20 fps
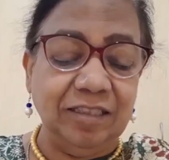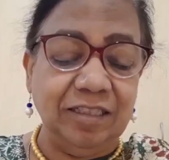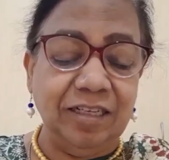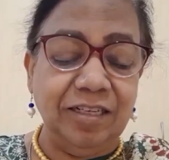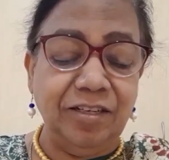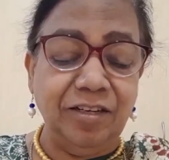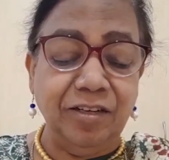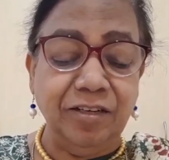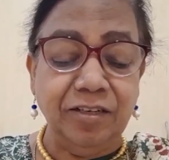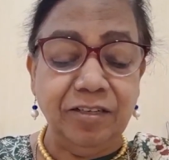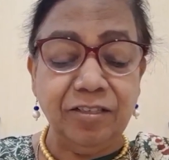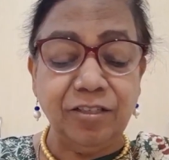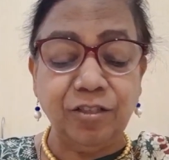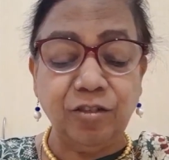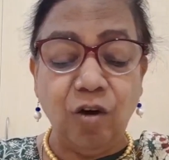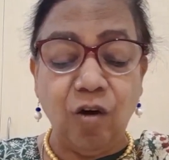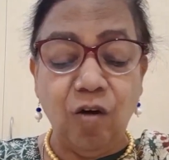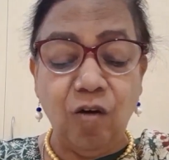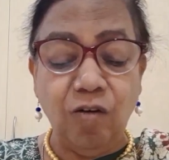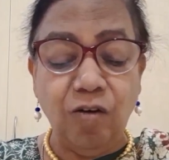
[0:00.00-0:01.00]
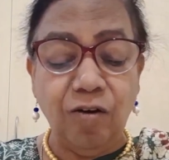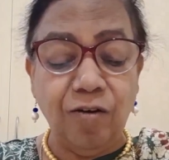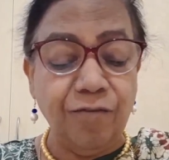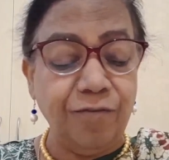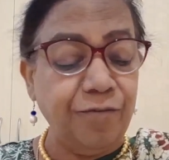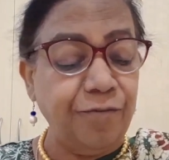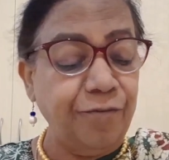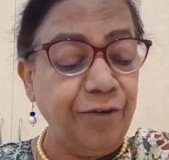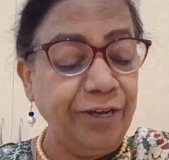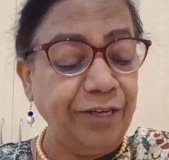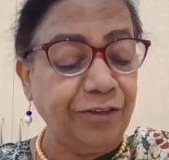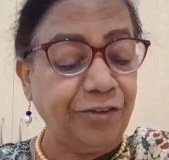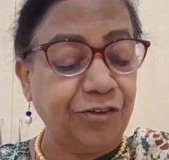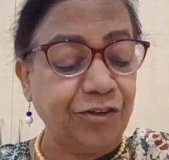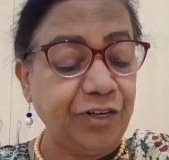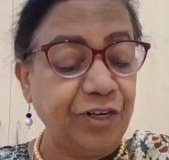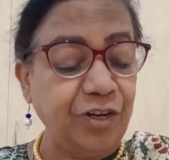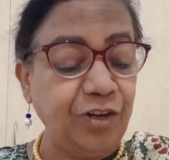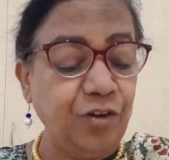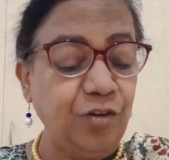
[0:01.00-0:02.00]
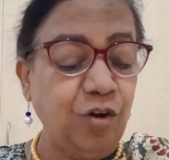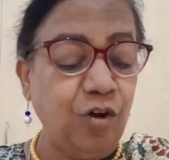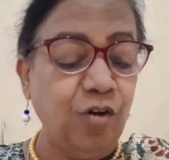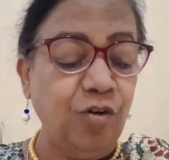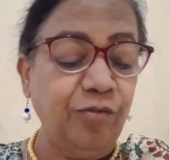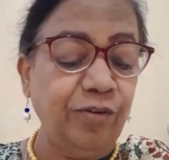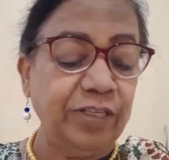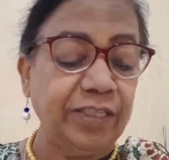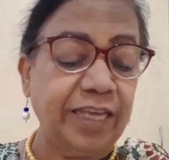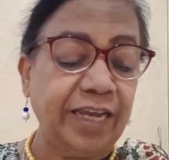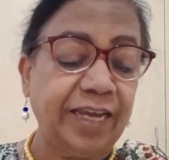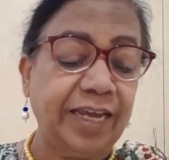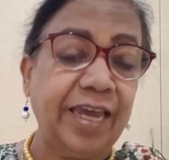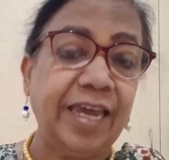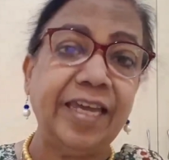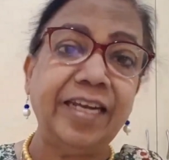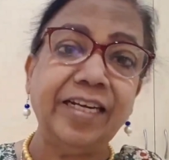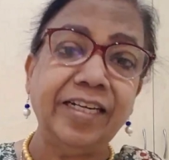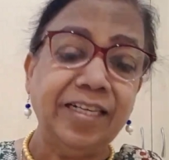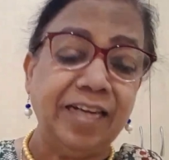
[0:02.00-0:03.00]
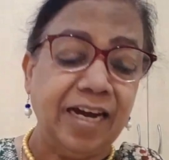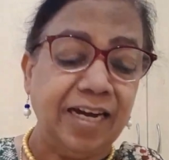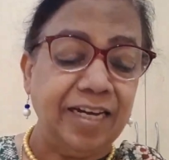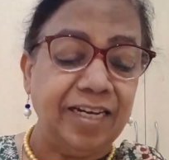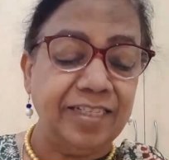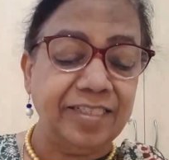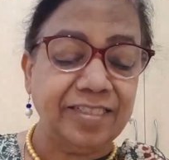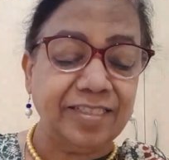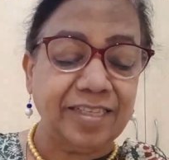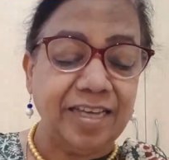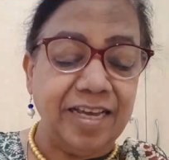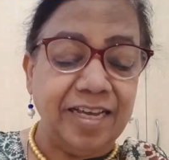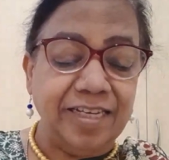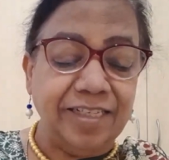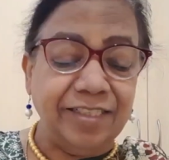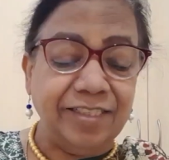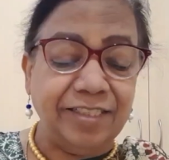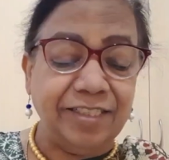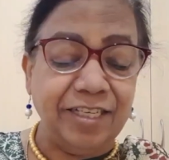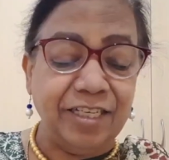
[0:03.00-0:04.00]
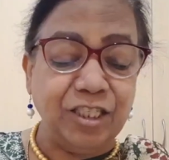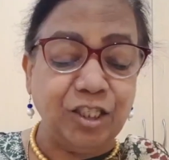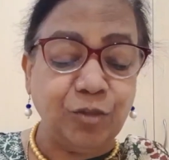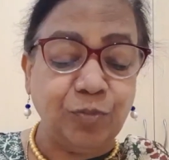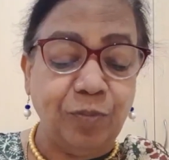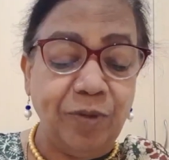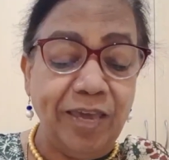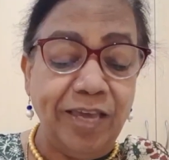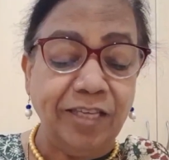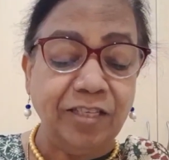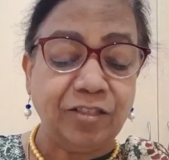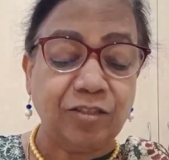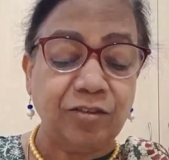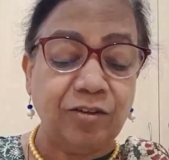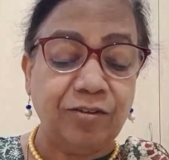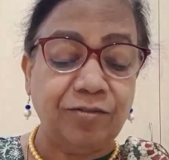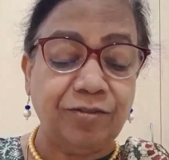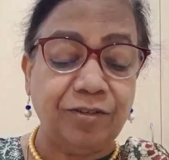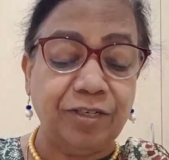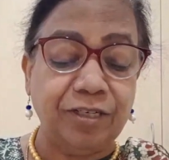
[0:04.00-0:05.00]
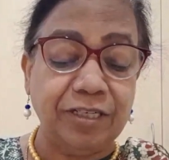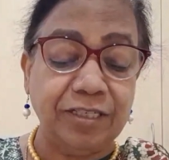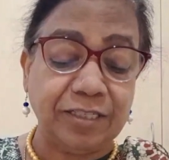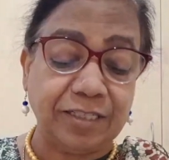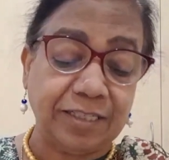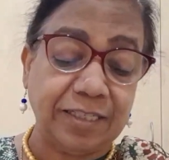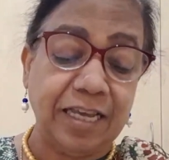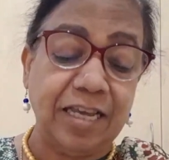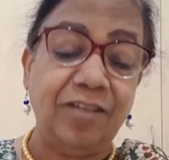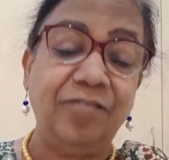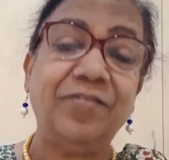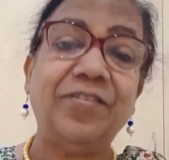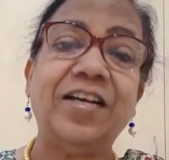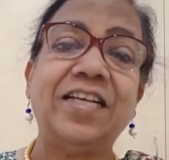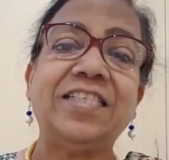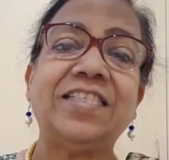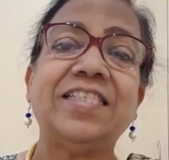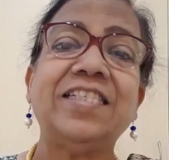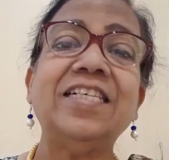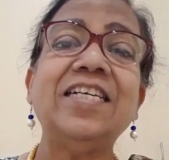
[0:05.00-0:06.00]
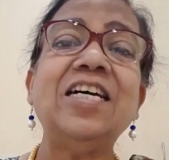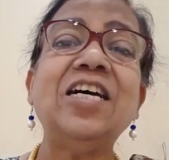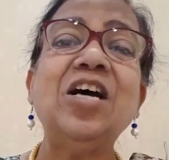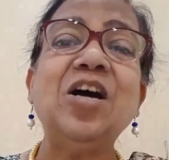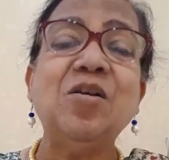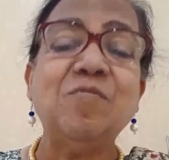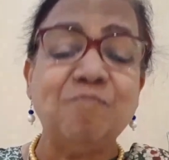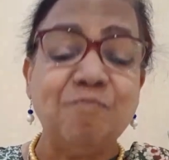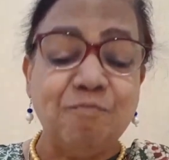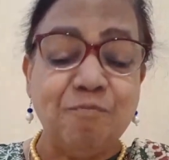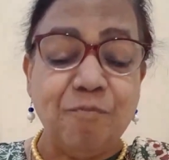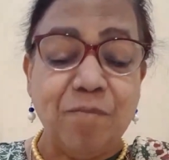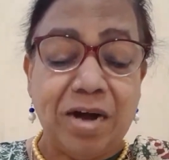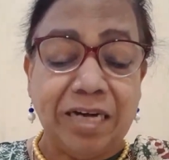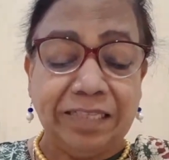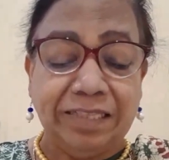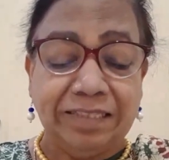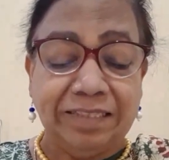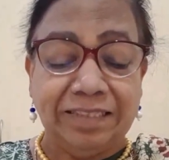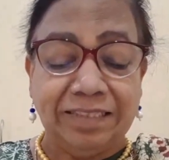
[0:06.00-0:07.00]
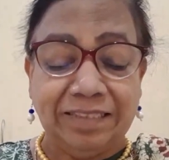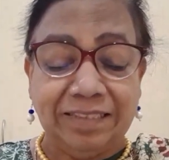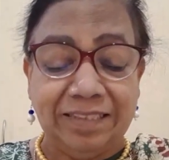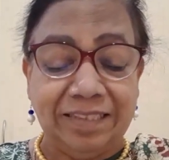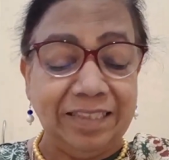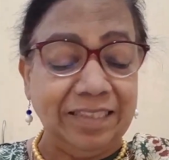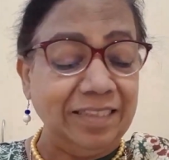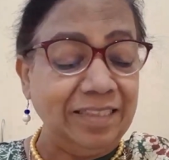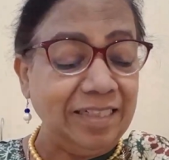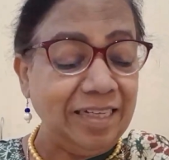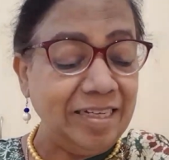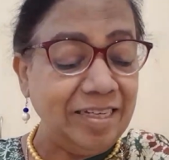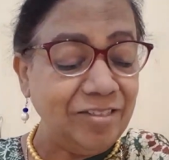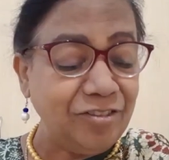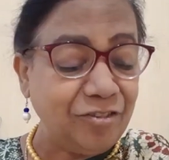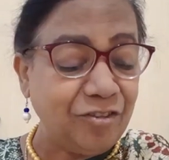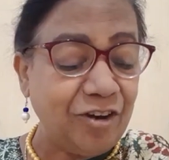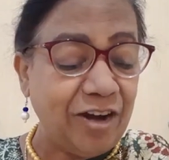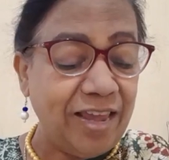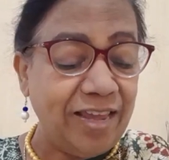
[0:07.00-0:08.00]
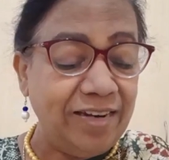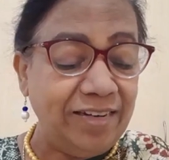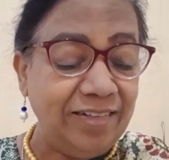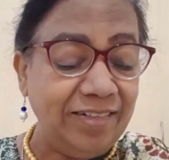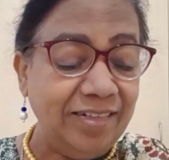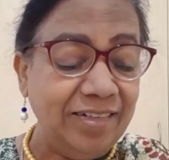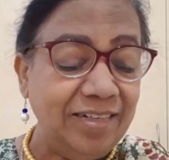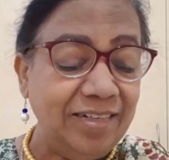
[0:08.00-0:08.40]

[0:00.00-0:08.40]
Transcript: In her song of victory over the Canaanites, she speaks of herself as a mother in Israel.